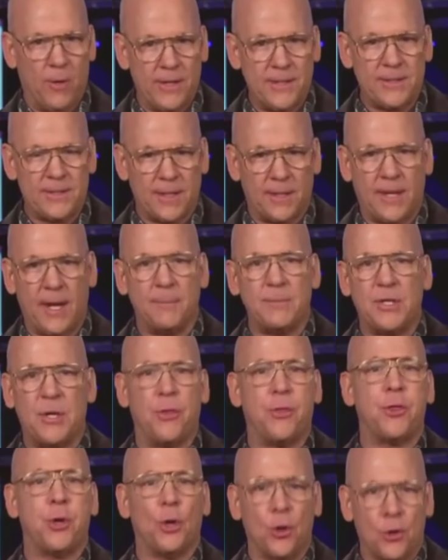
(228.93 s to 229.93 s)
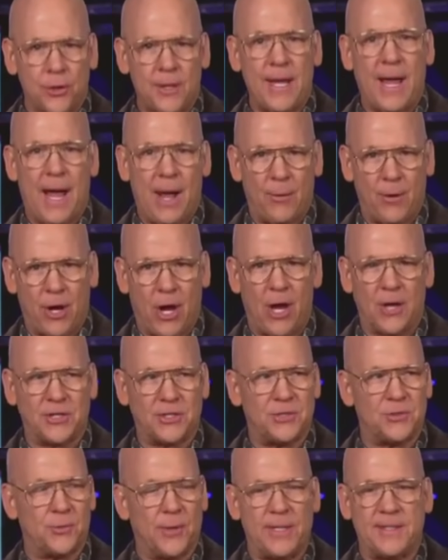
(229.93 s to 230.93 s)
third in the Iowa caucus
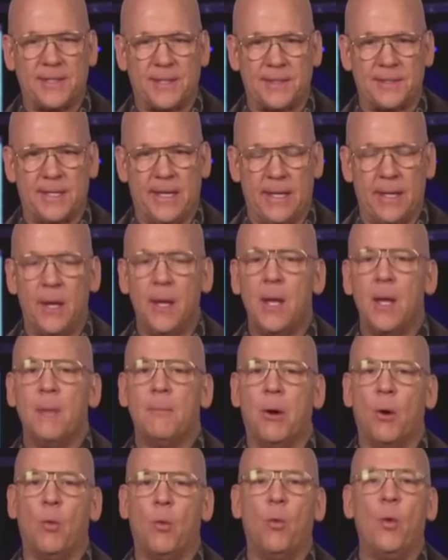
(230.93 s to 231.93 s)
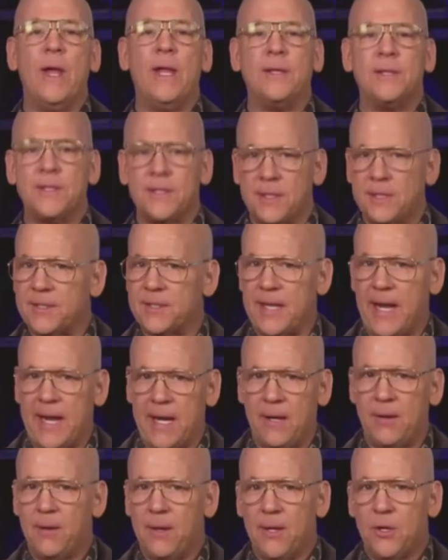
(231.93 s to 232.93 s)
in 2016, but wins the
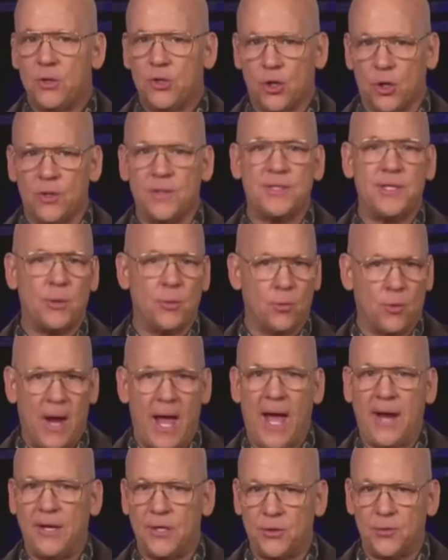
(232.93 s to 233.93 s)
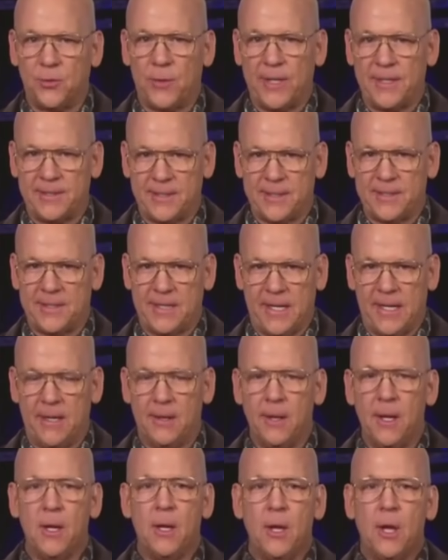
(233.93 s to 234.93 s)
state, turns it red in 2016,
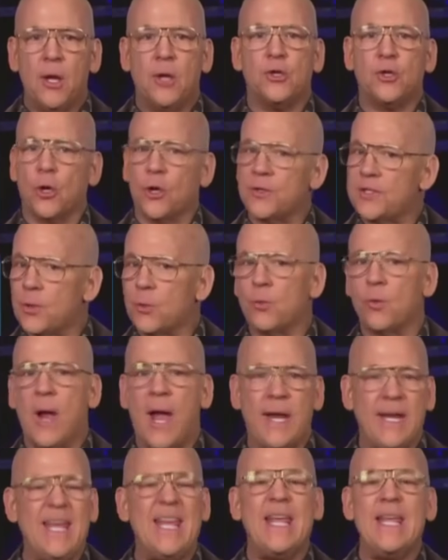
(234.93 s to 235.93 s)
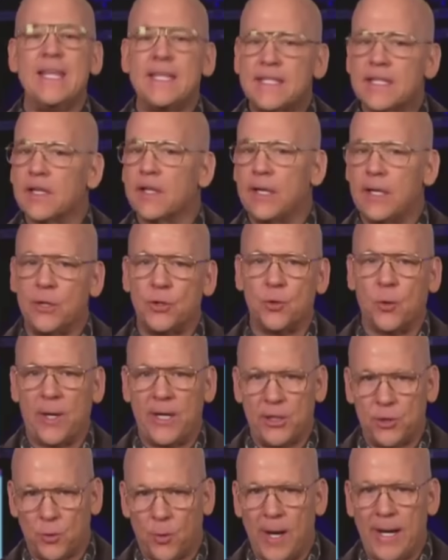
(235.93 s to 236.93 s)
turns it red easily in
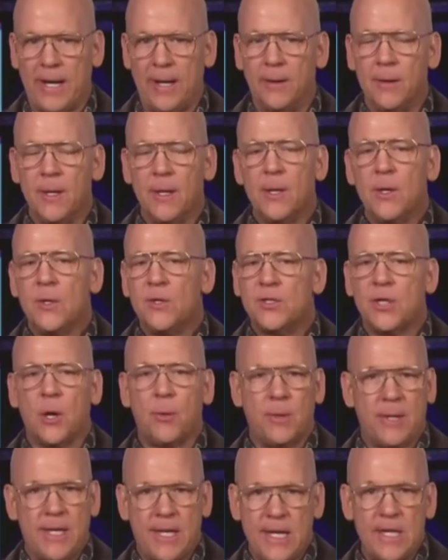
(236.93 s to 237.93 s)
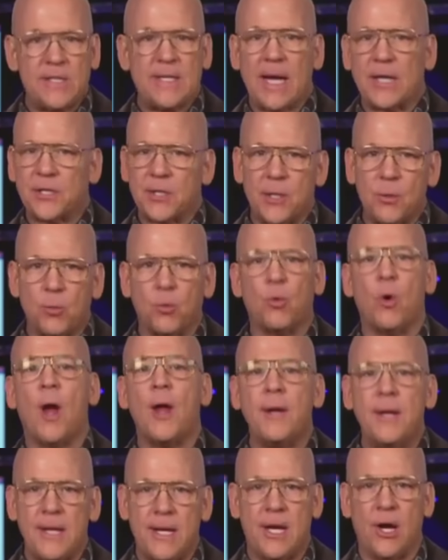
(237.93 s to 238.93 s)
2020. So he's actually
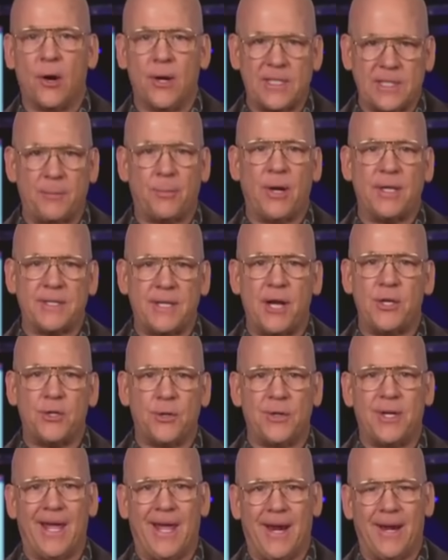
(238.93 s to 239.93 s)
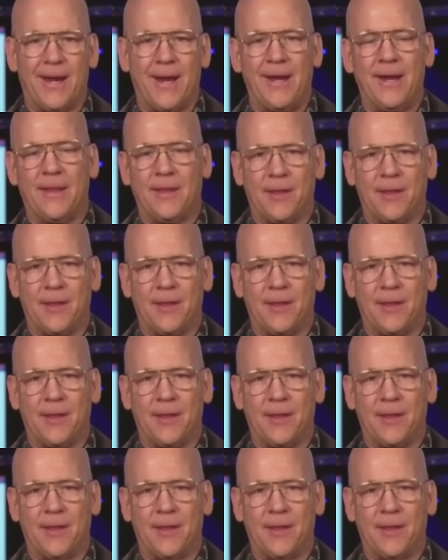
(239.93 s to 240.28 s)
run here as a presidential candidate in the